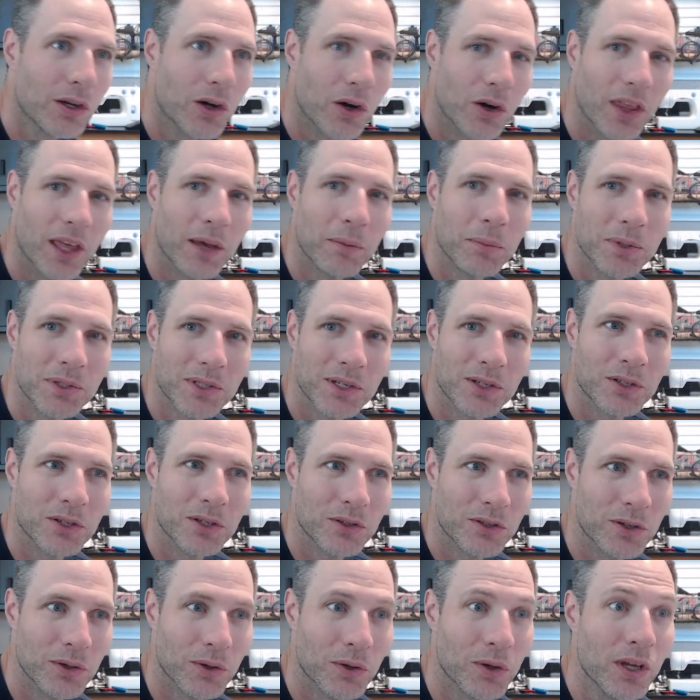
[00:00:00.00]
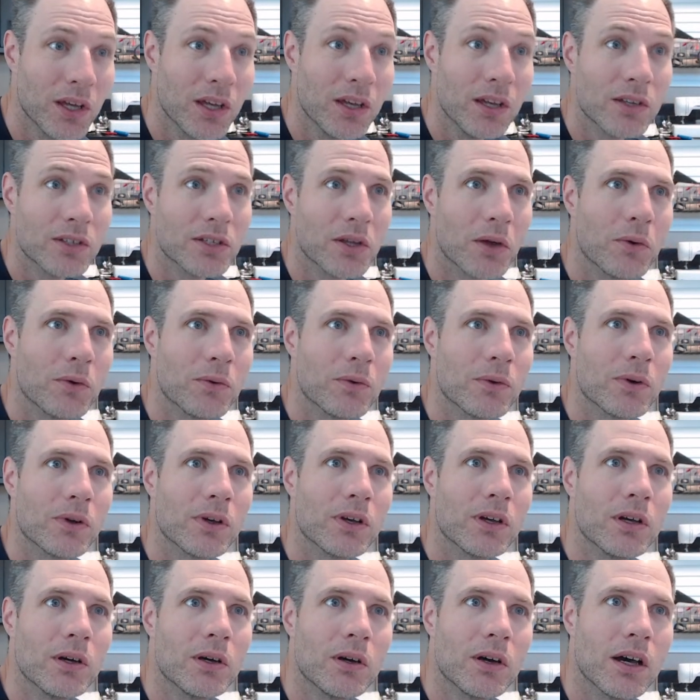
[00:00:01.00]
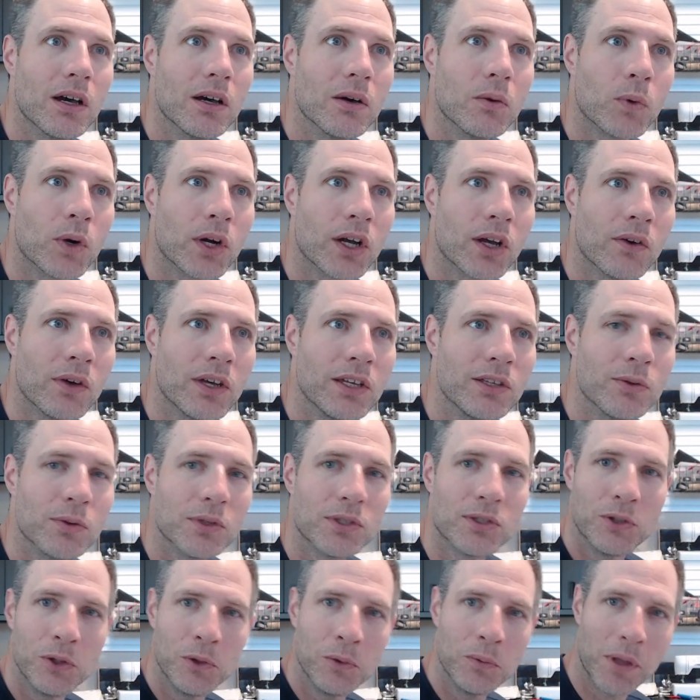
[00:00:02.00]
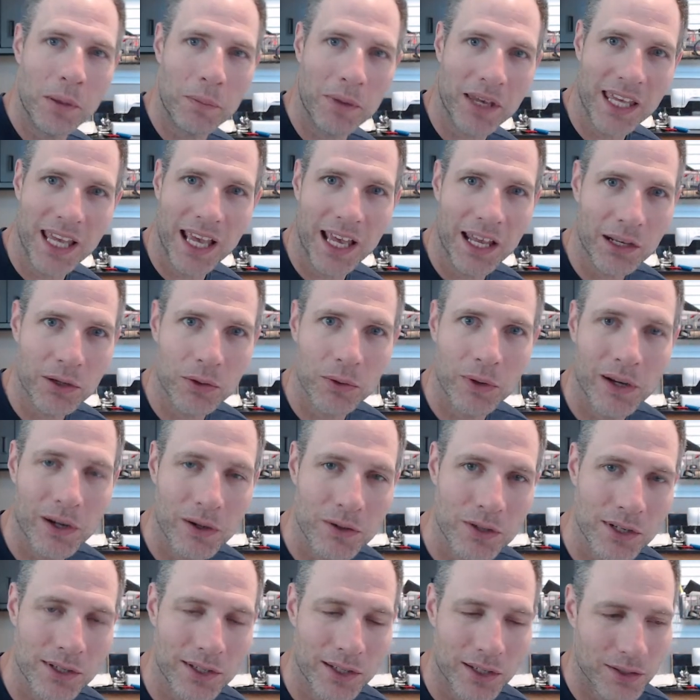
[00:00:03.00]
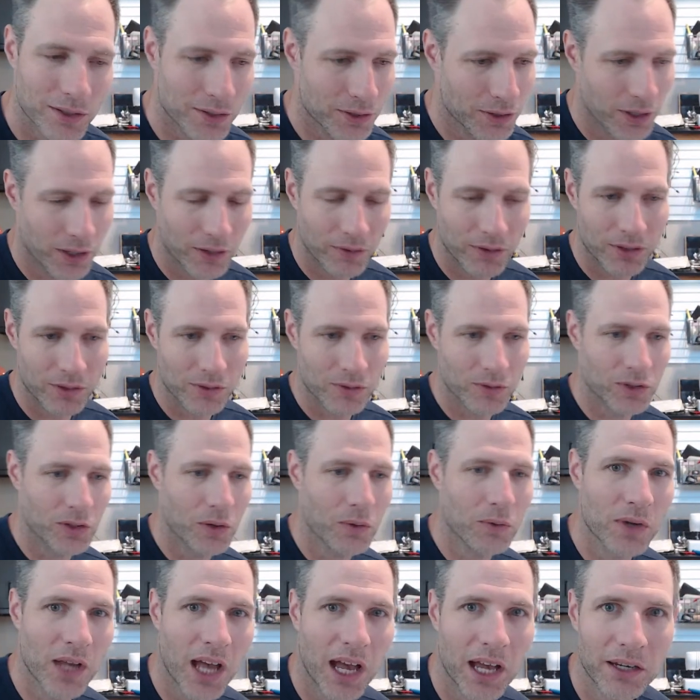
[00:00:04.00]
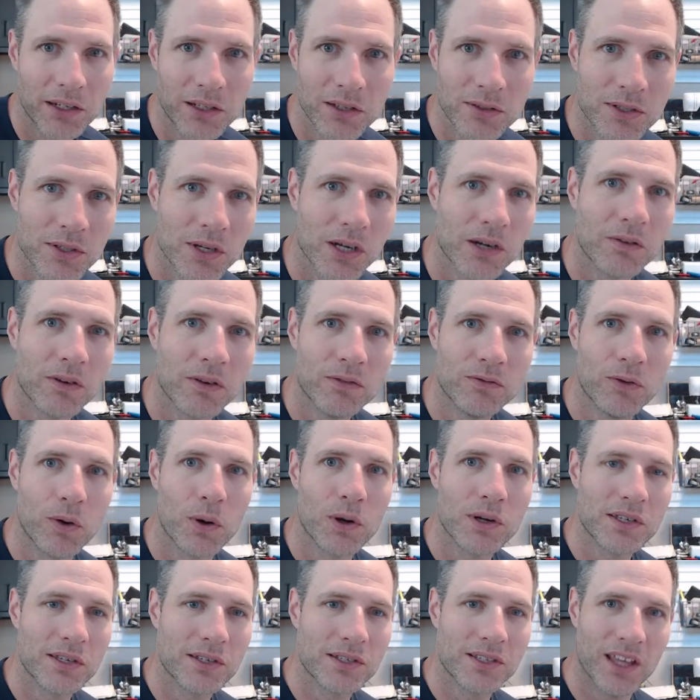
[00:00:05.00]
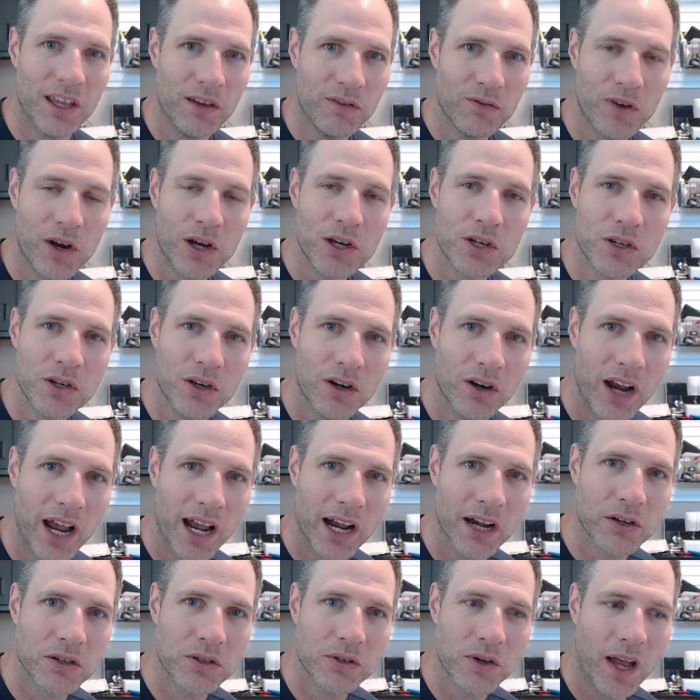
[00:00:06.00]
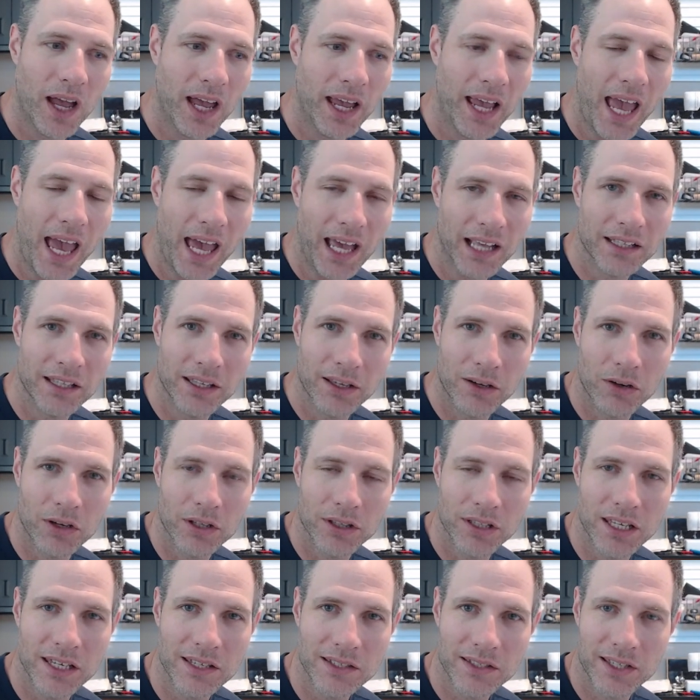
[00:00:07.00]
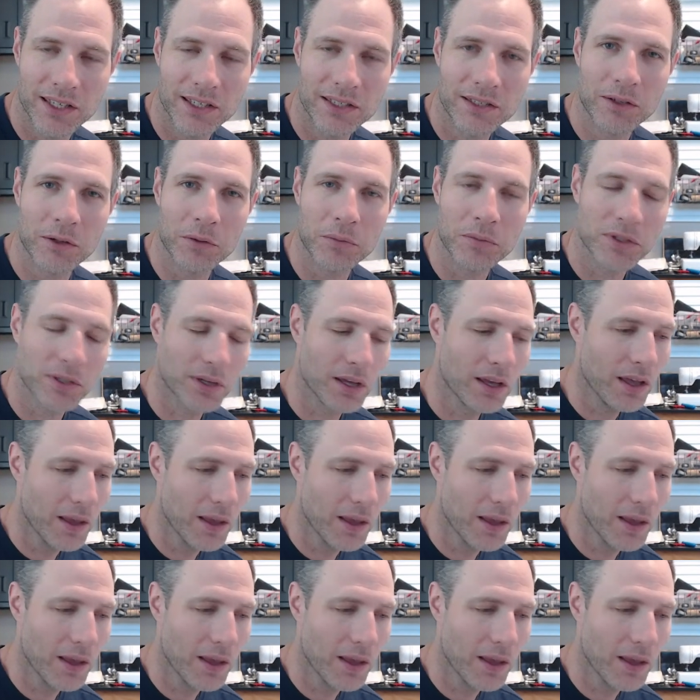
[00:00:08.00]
call that position 2. So we're going to assume that mechanical energy is conserved. There's no non-conservative forces like friction or air drag acting on these systems.